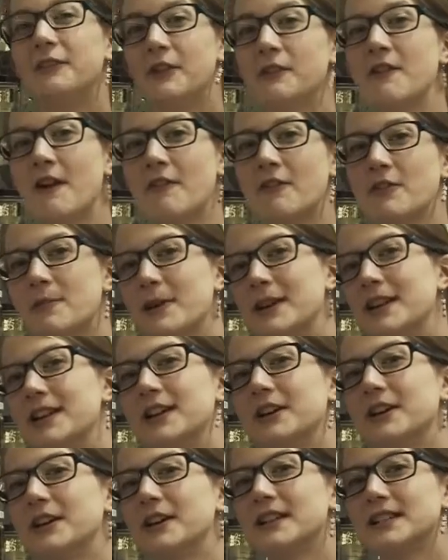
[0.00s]
If you've ever been
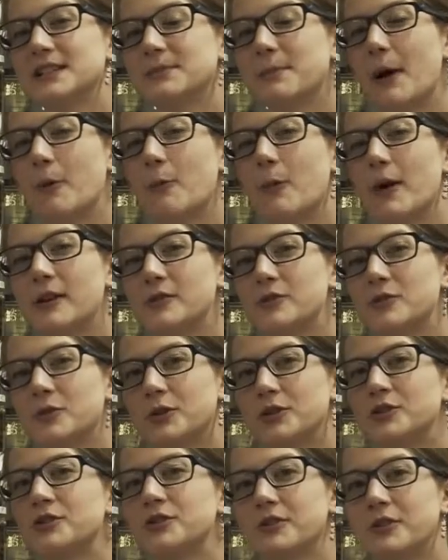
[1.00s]
curious about where
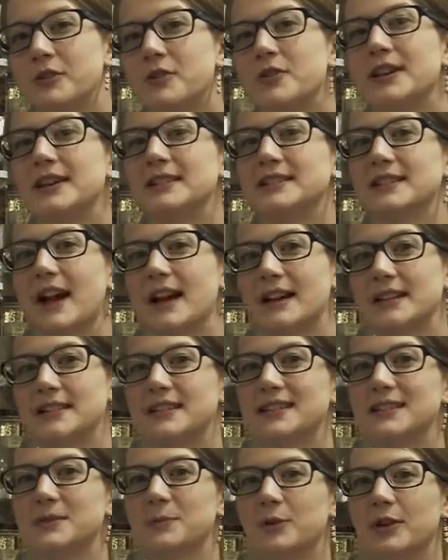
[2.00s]
George Lucas got his
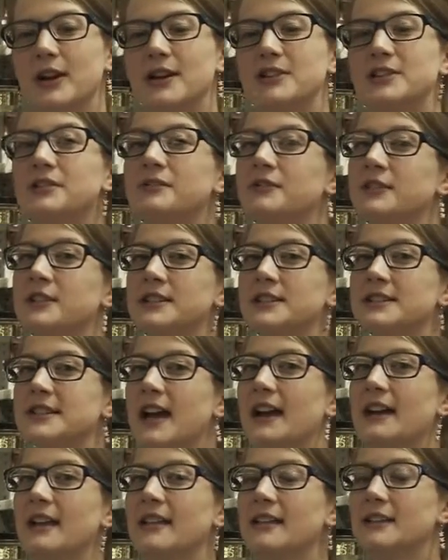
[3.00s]
inspiration for
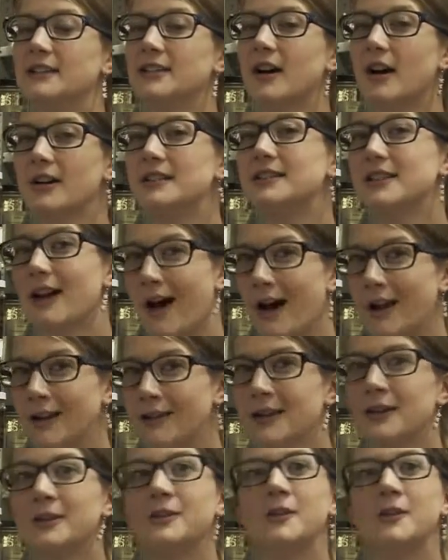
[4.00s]
designing the tauntaun,